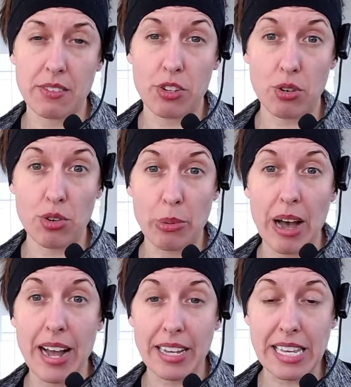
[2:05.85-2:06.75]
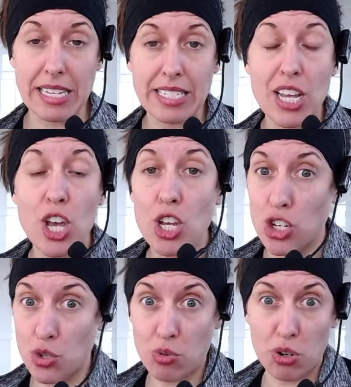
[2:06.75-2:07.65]
If you don't know about hotkeys,
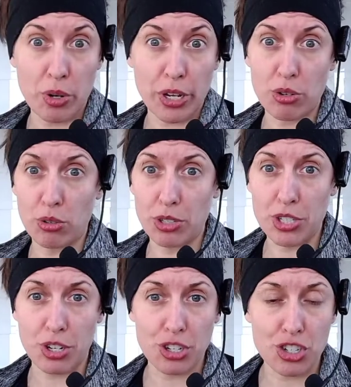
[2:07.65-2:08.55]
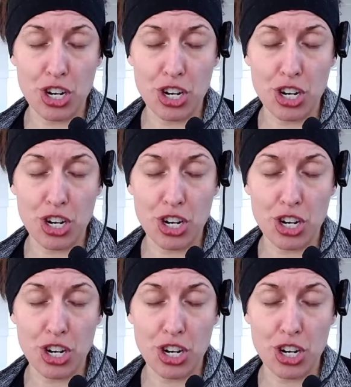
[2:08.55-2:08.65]
do a quick Google search,